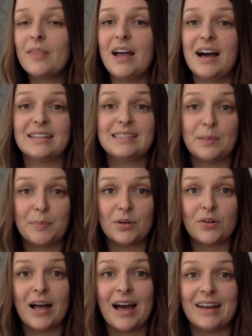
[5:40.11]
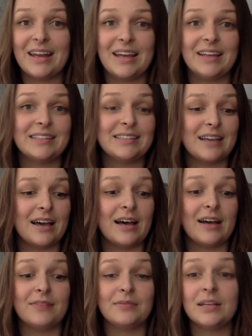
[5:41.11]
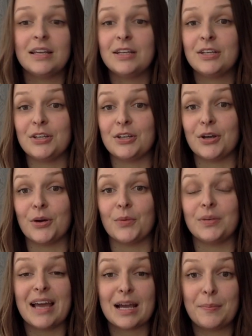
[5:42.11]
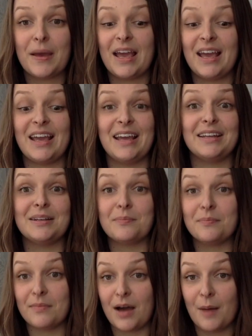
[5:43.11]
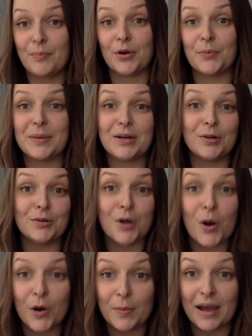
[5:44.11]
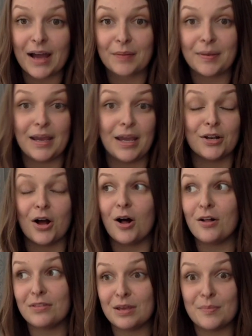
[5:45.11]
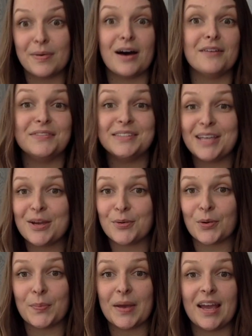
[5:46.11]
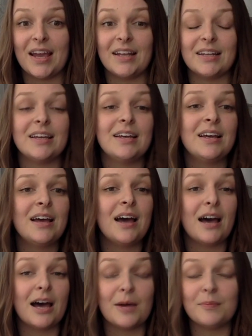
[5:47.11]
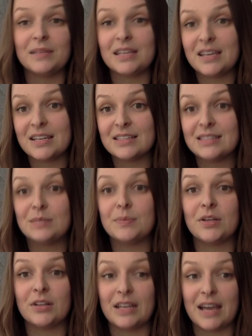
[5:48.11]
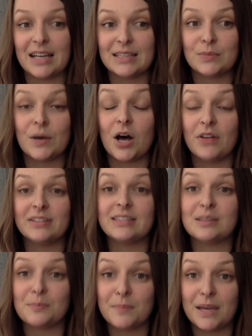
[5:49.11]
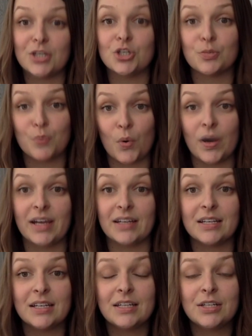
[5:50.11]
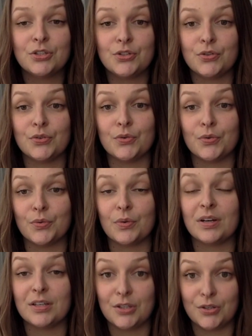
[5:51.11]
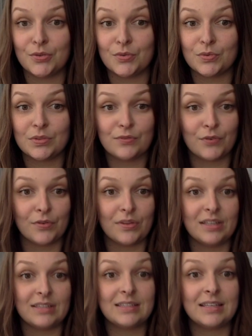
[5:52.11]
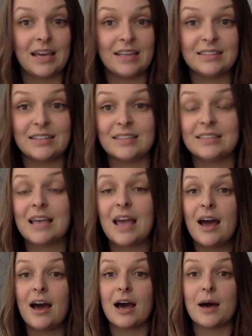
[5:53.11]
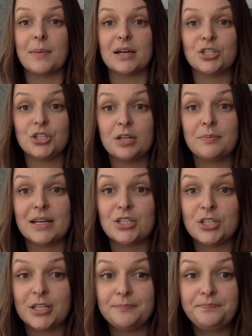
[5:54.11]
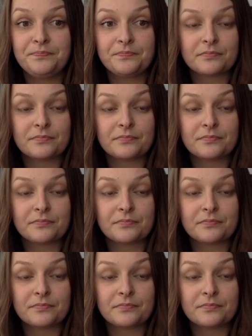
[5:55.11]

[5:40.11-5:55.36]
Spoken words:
occipital headaches, neck pain, upper, middle, lower back pain, all the above, sacral pain, knee instability as well. This is a major point to use for these cases. I should mention